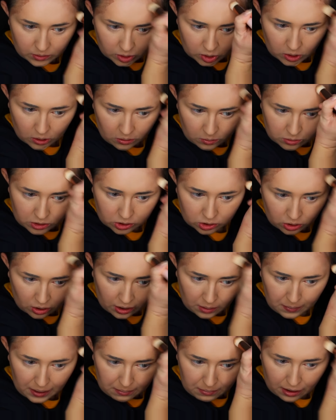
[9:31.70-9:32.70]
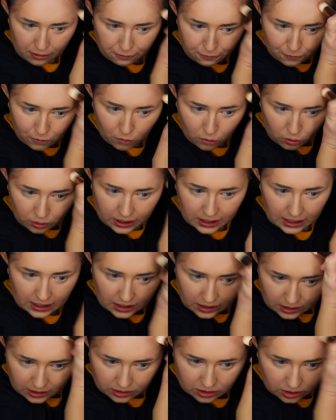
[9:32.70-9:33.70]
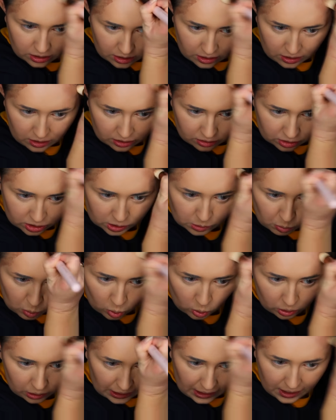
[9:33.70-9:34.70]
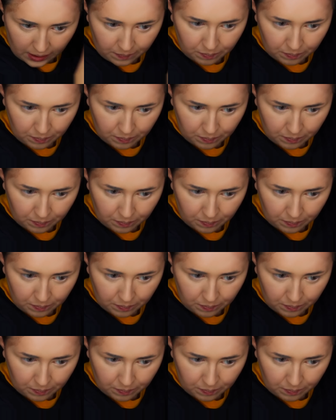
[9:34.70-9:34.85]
So I'm just trying to make my forehead smaller.